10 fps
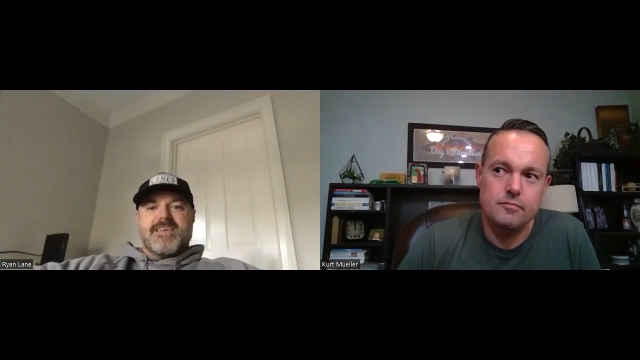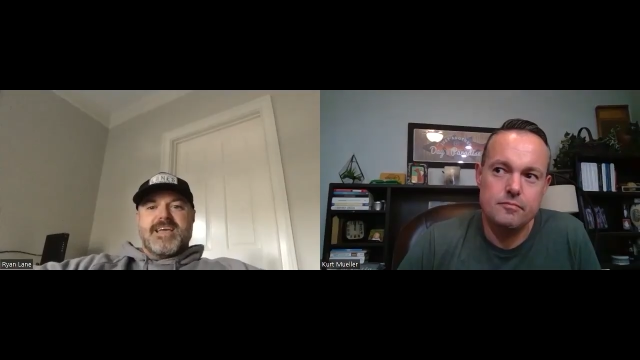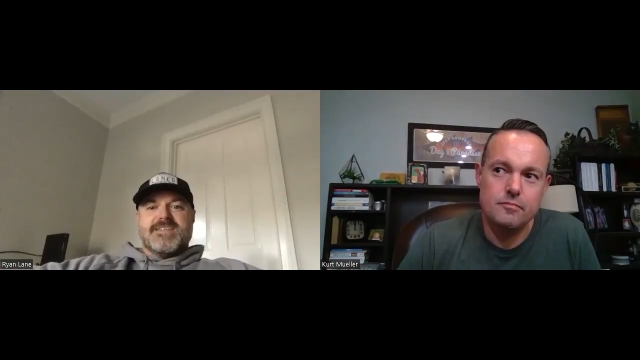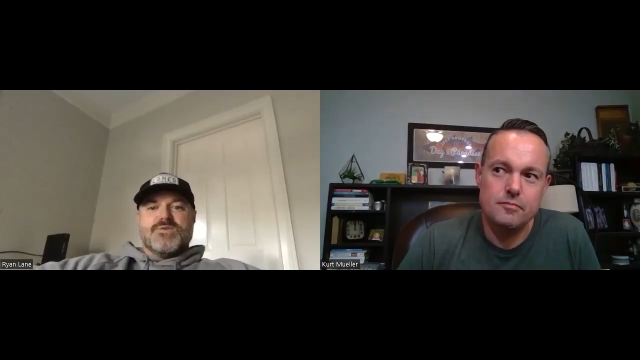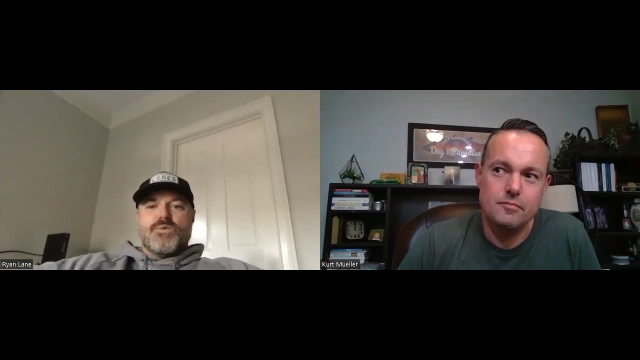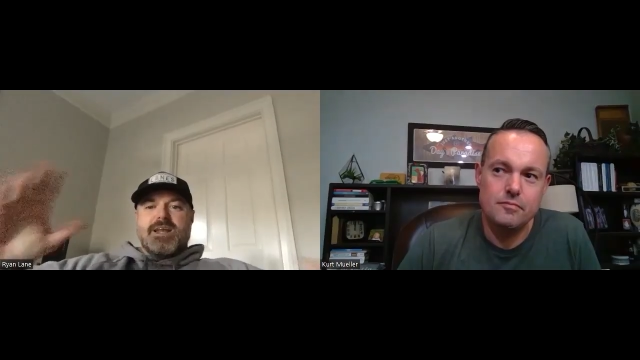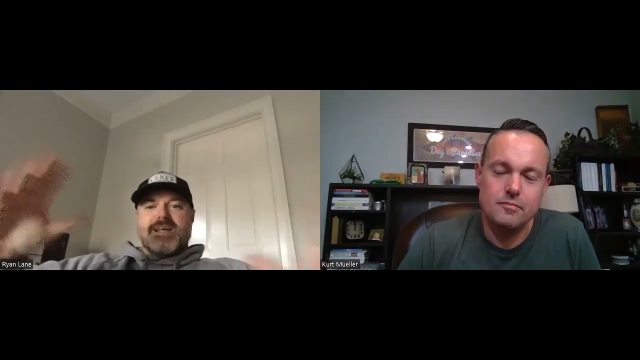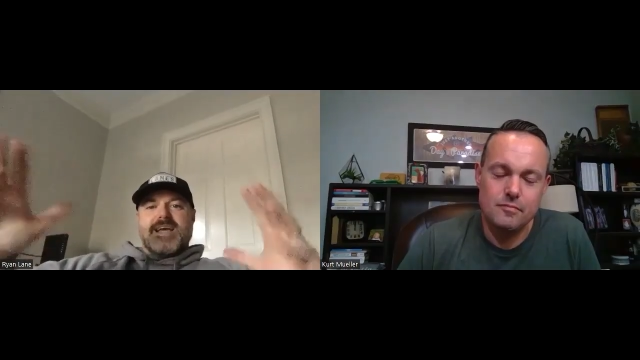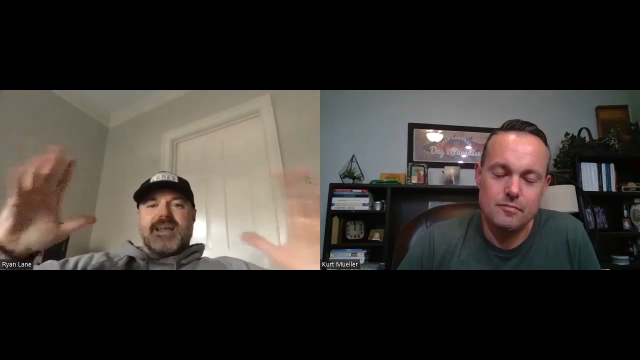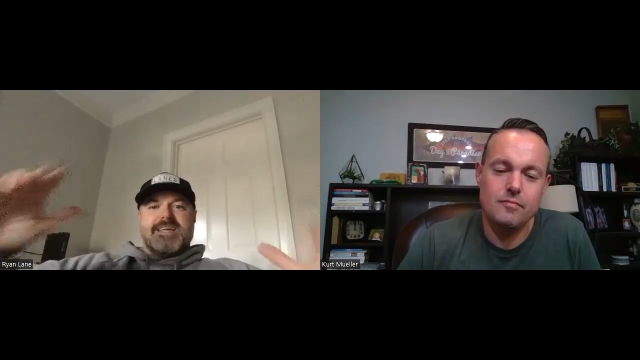Speaker 1: it's a way to
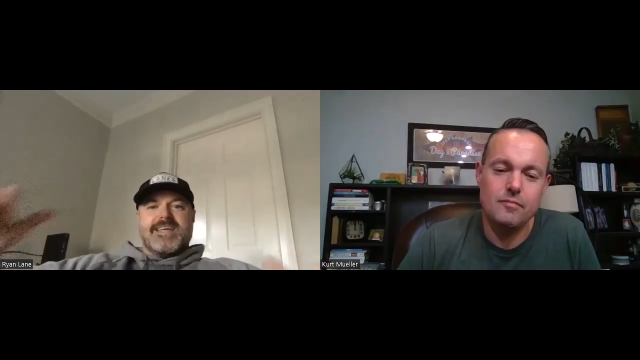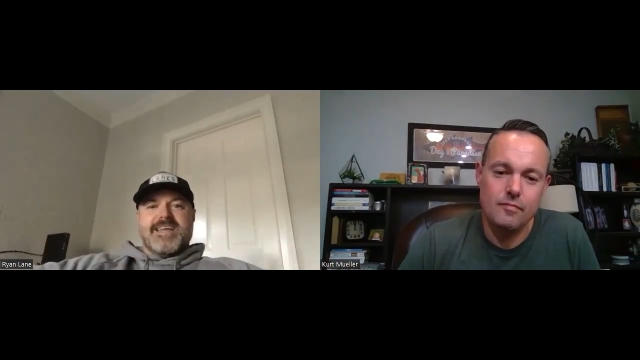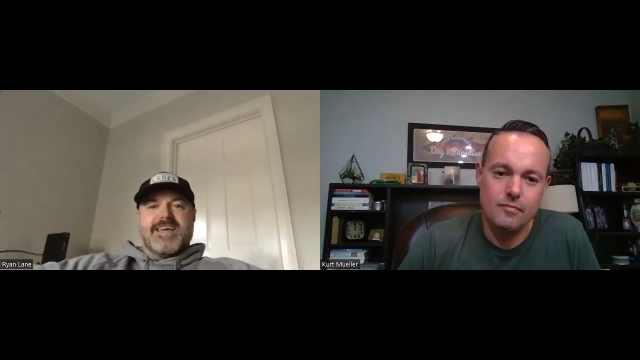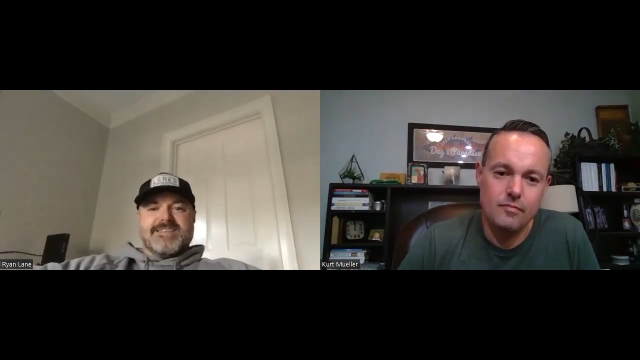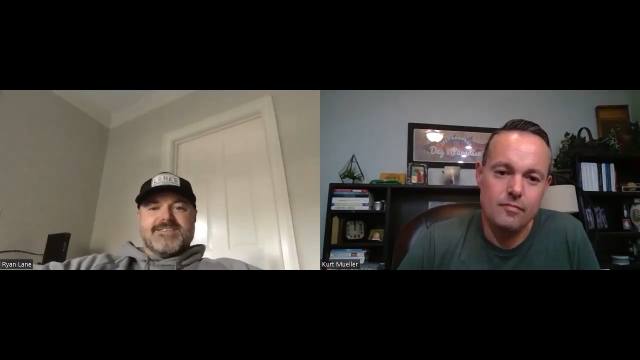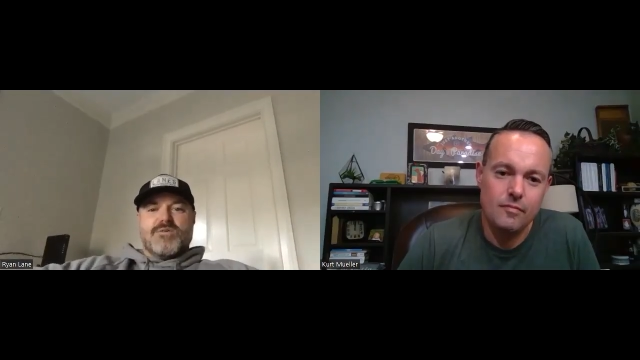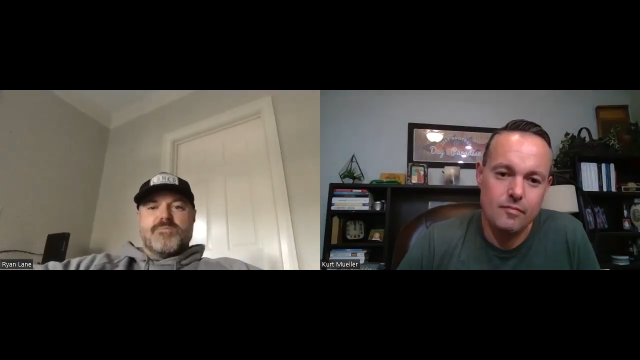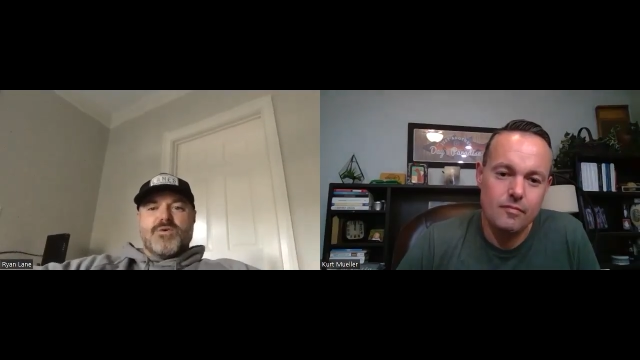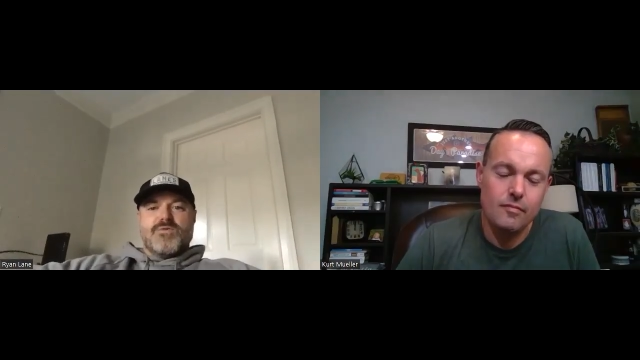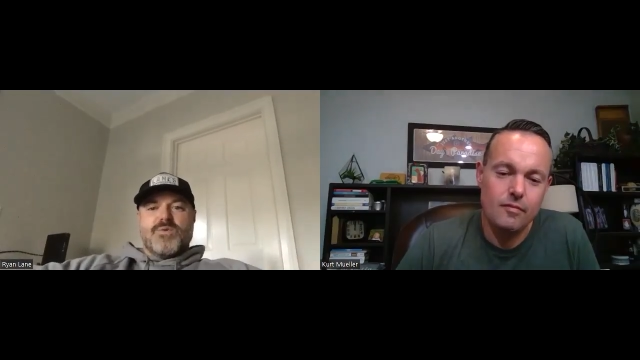kind of connect on
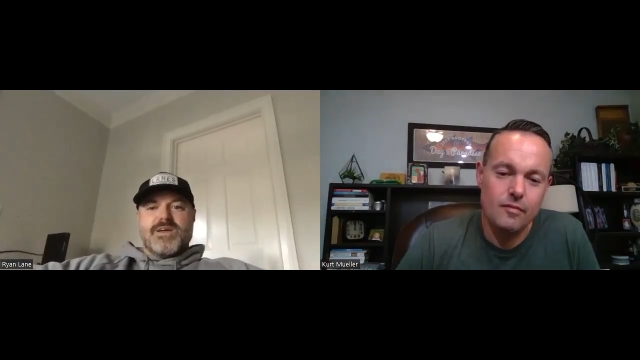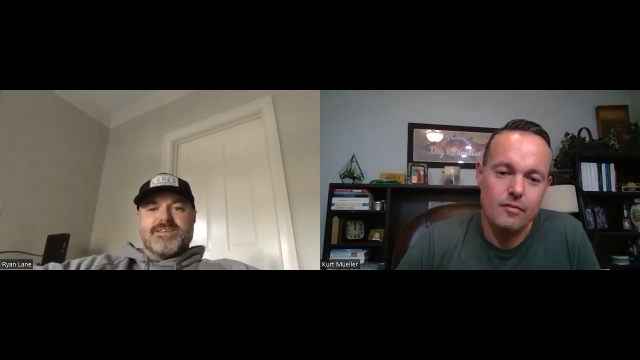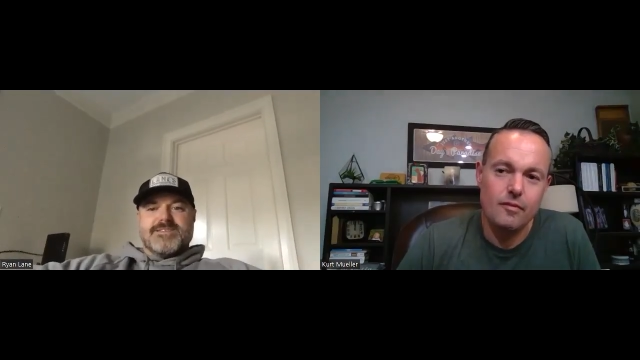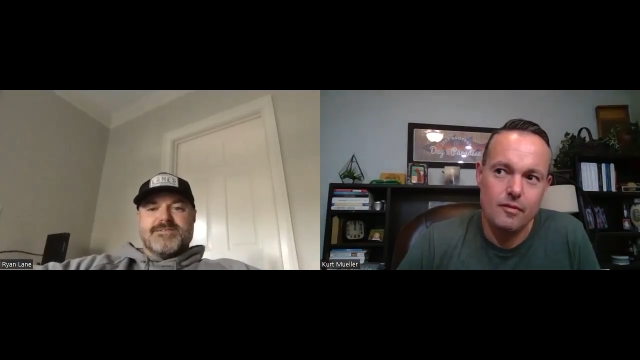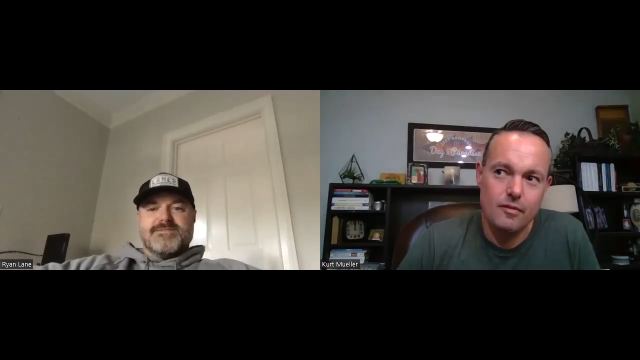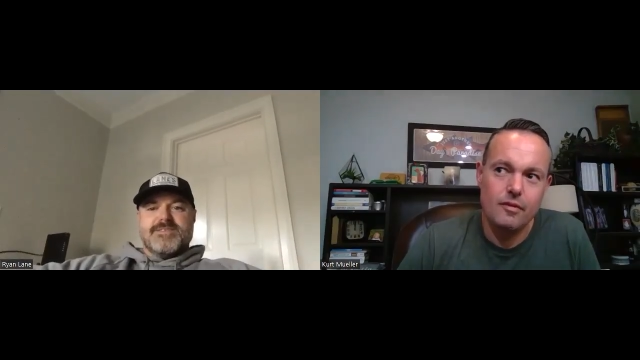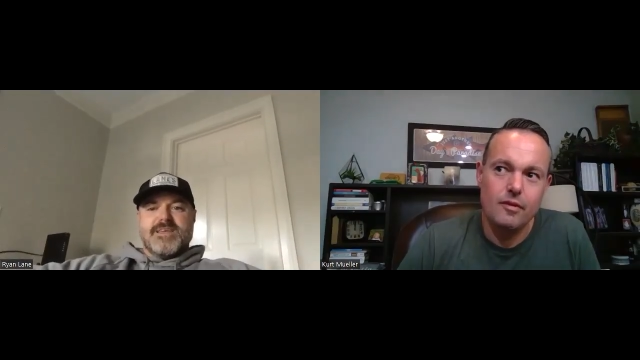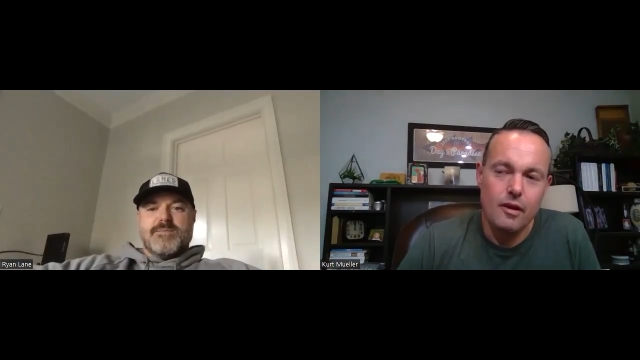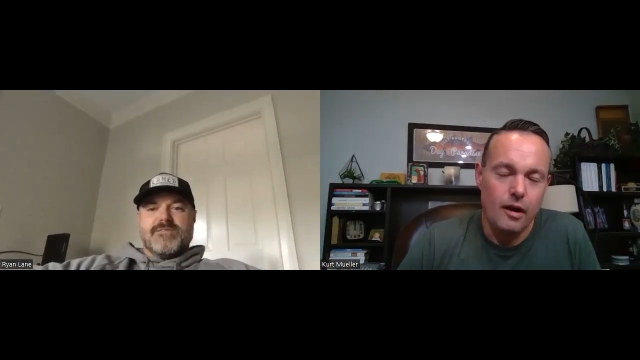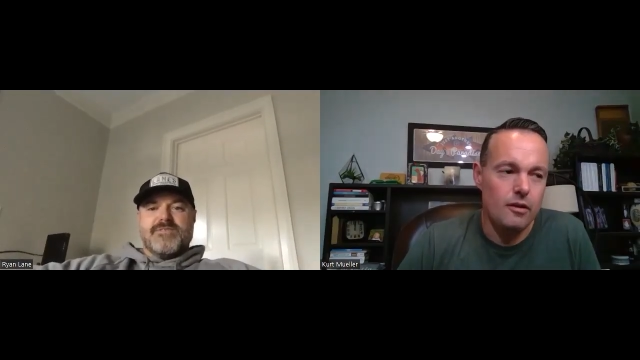both ways. Get
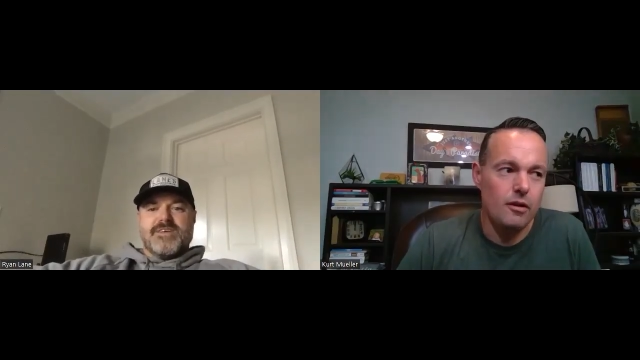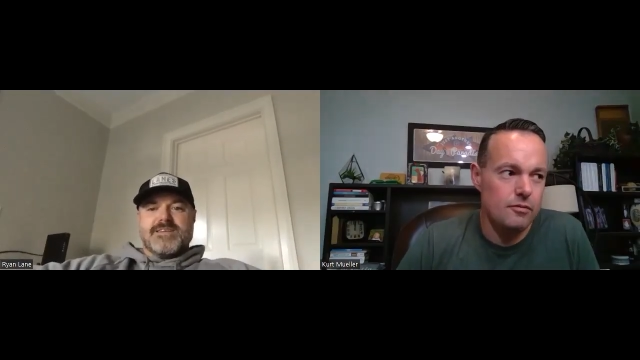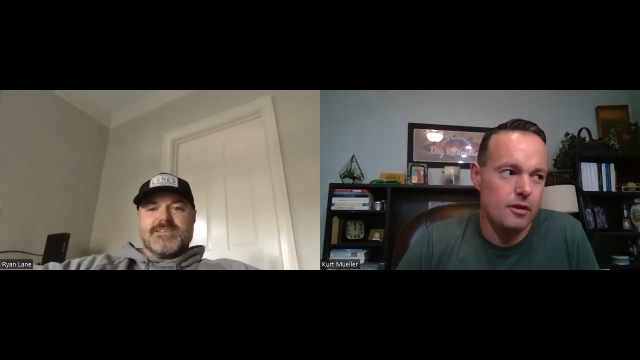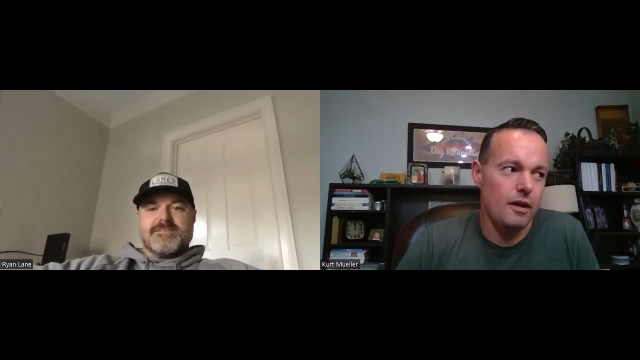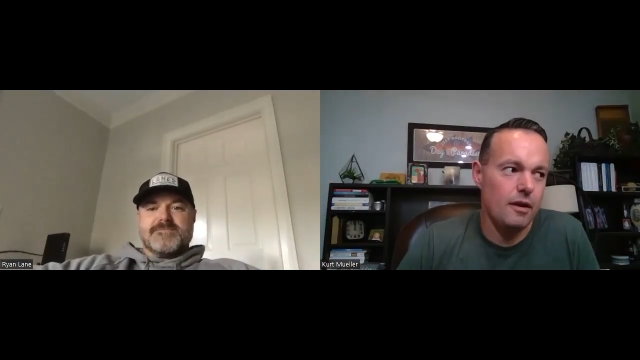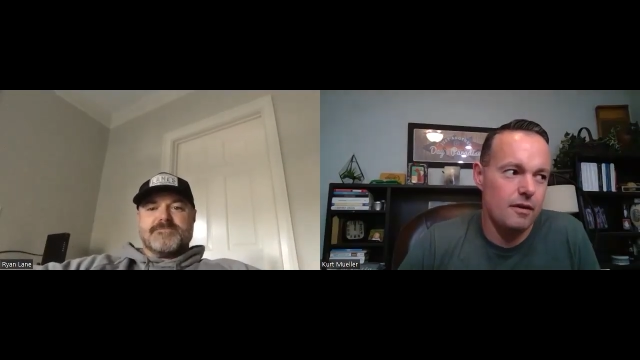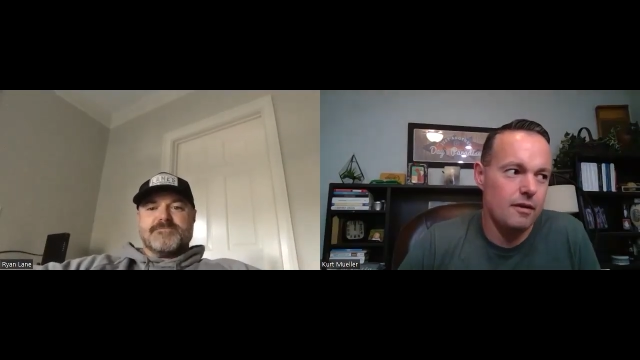my,
Speaker 2: fix. I love that.